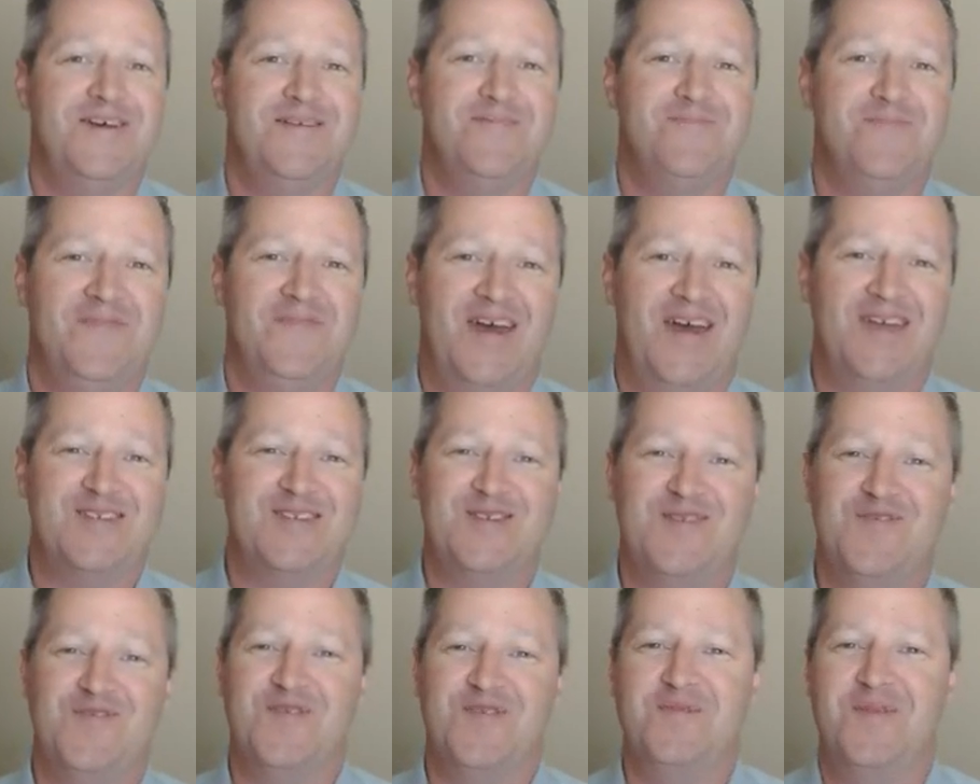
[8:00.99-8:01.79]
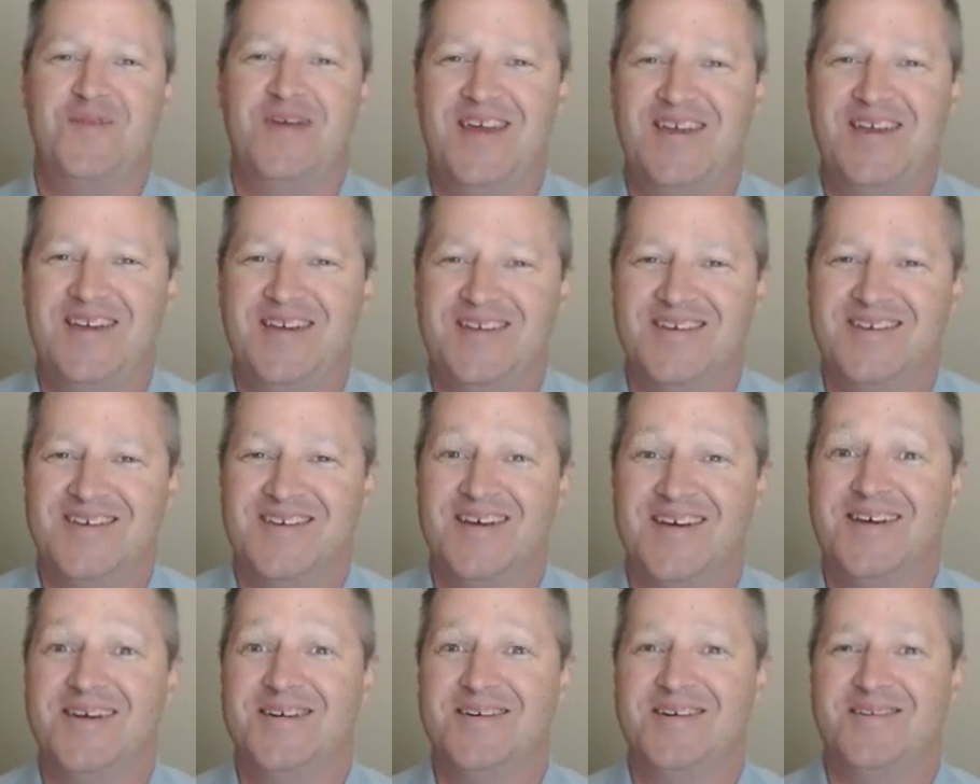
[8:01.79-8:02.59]
That's it for me.
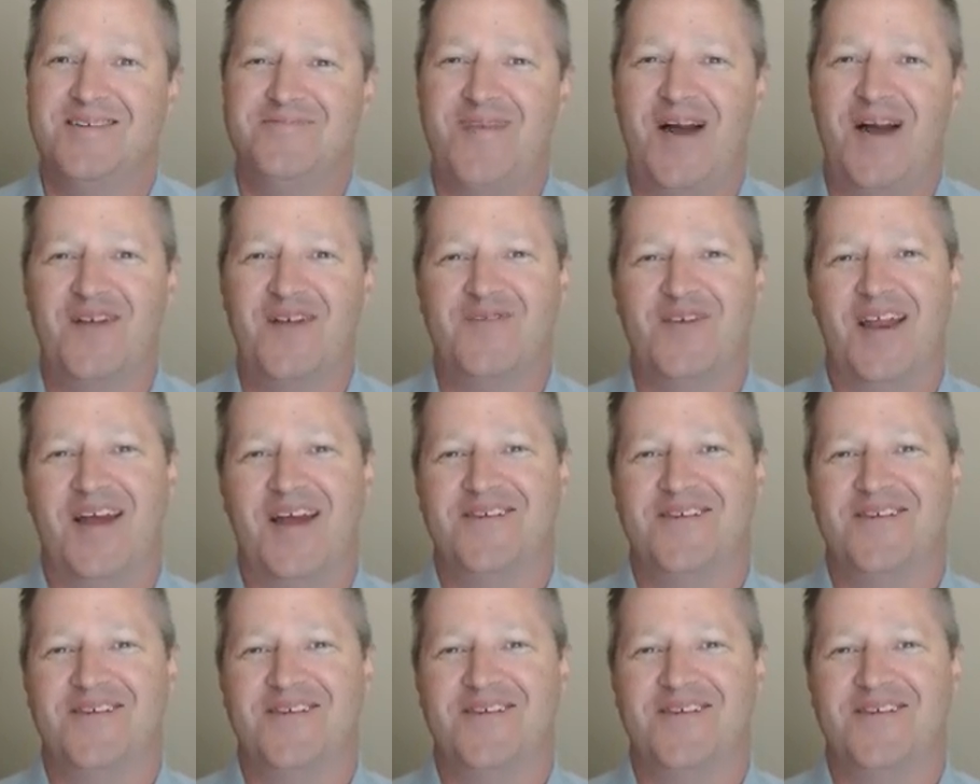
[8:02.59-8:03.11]
Bye for now.